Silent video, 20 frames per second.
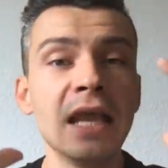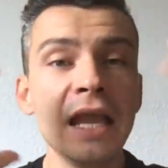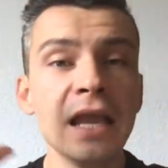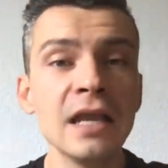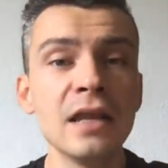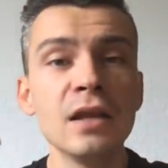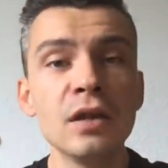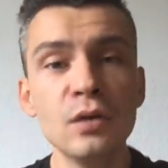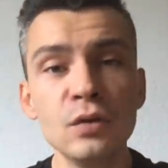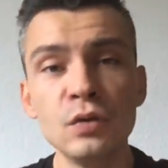
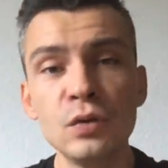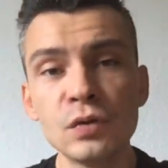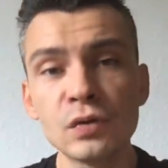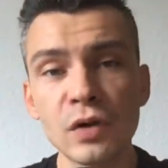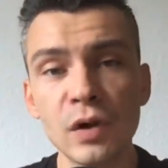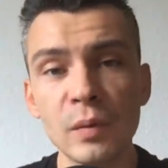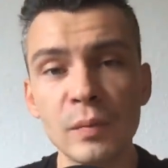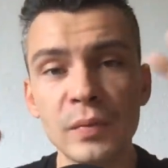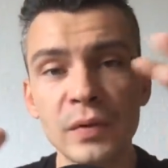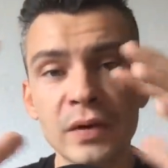in
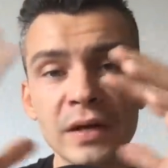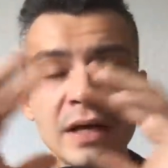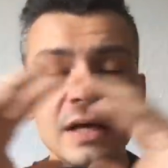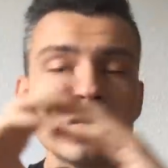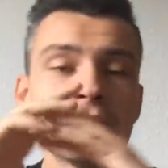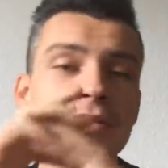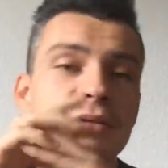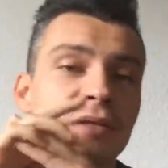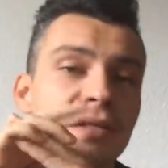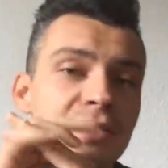Europe. Okay,
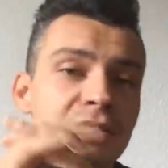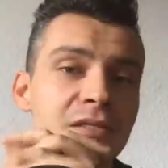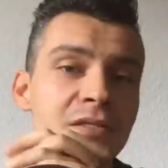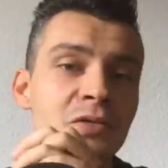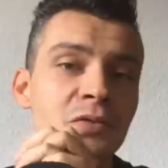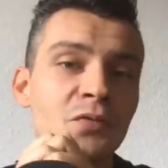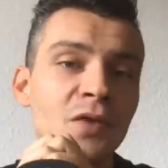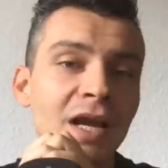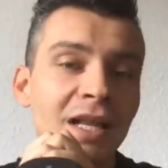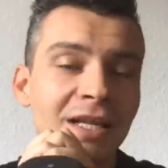so this is
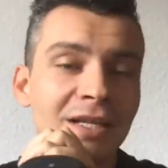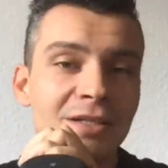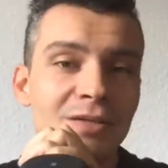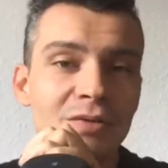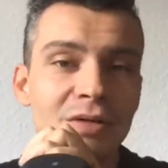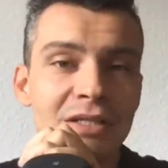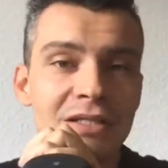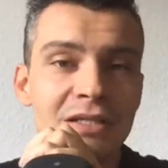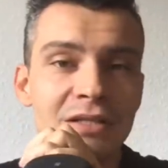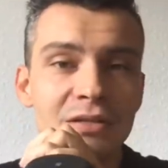quite
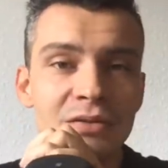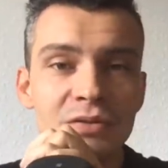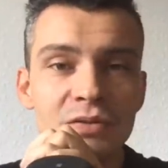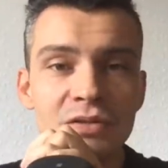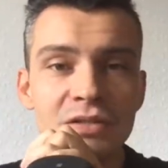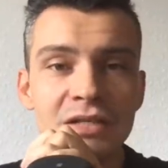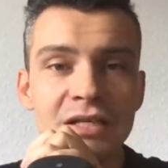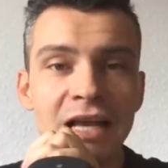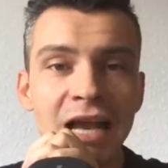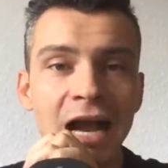interesting to
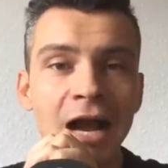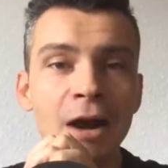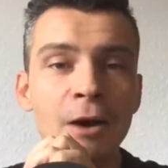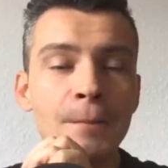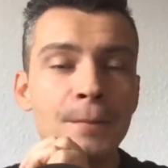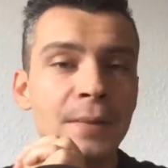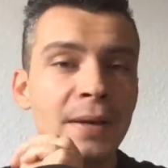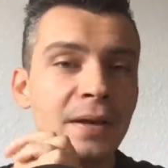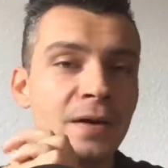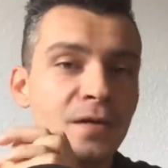see how
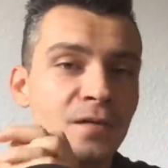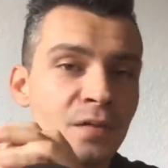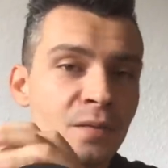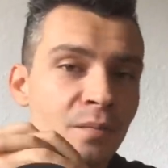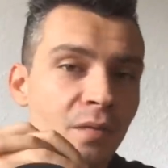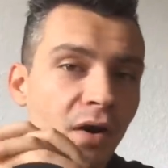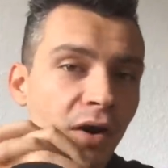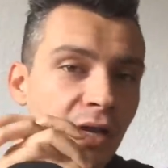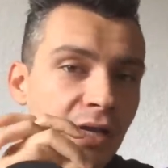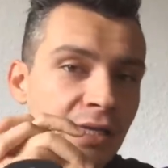big of a
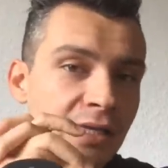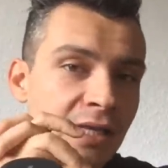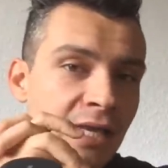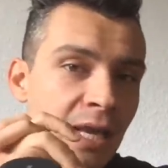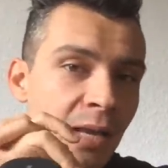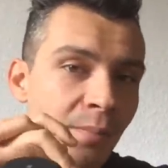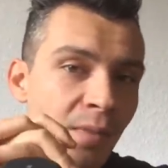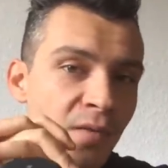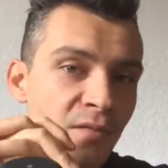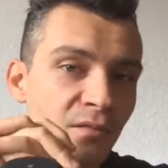market
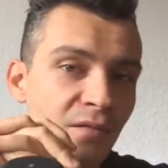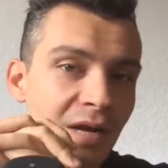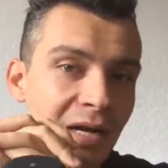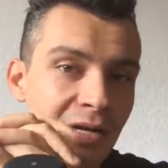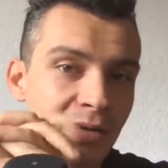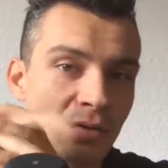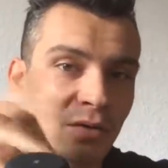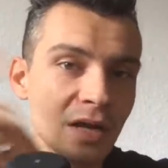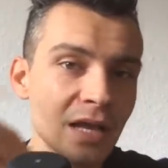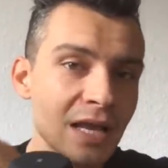cap and
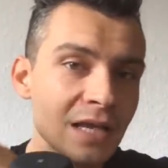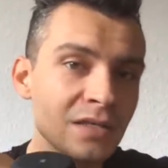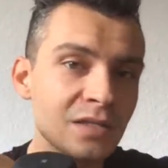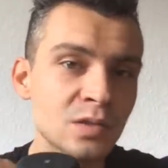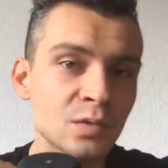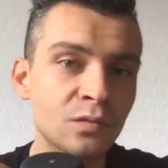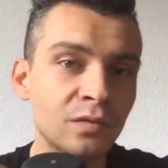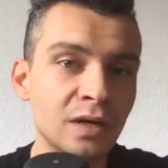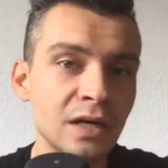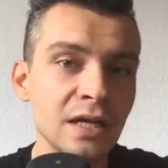value
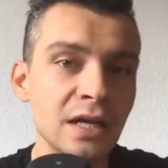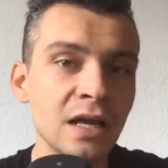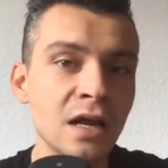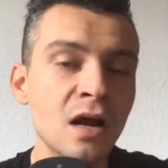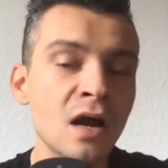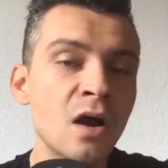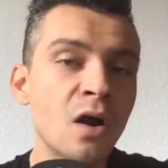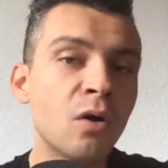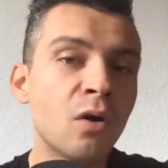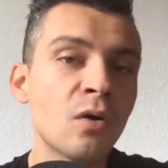is really
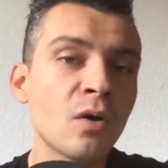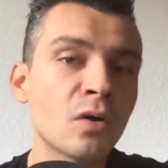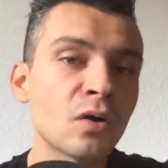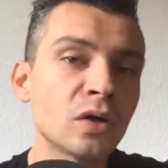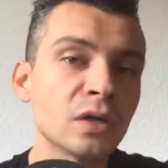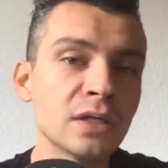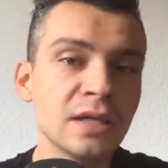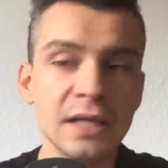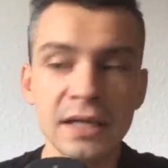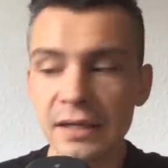
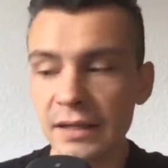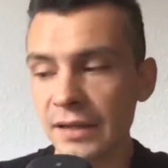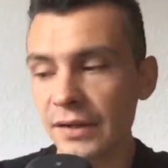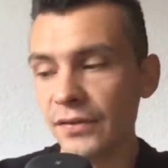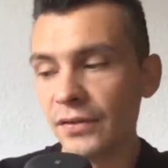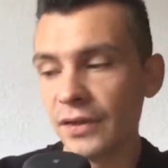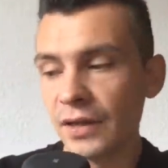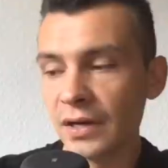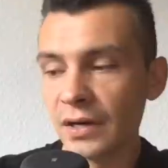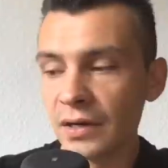hoarding
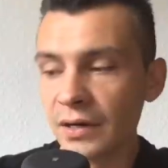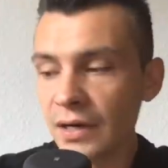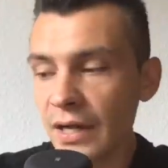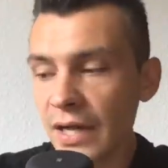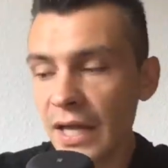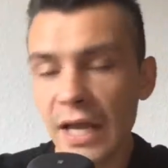there